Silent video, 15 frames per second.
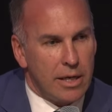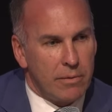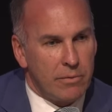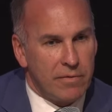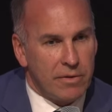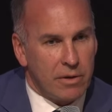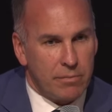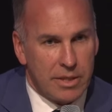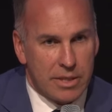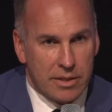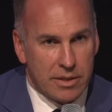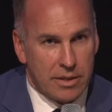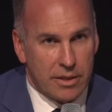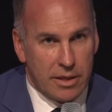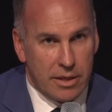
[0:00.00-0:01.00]
We've got
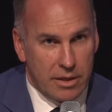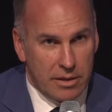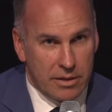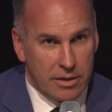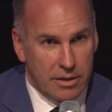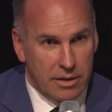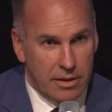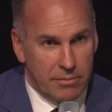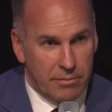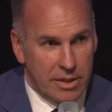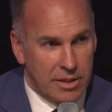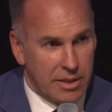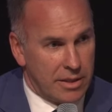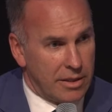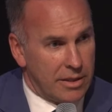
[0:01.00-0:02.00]
businesses
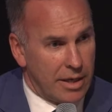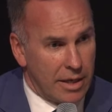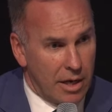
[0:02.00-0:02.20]
that